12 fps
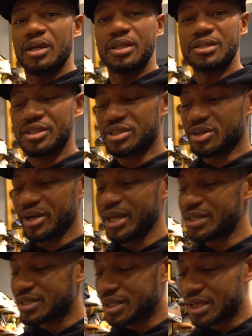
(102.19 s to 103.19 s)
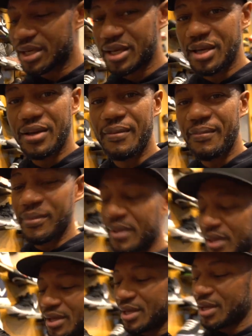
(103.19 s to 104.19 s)
This is crazy.
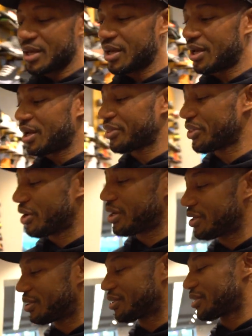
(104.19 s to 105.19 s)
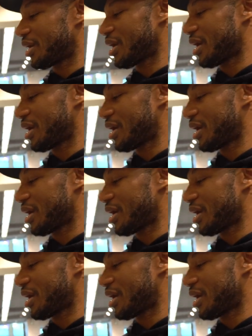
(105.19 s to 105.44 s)
I thought they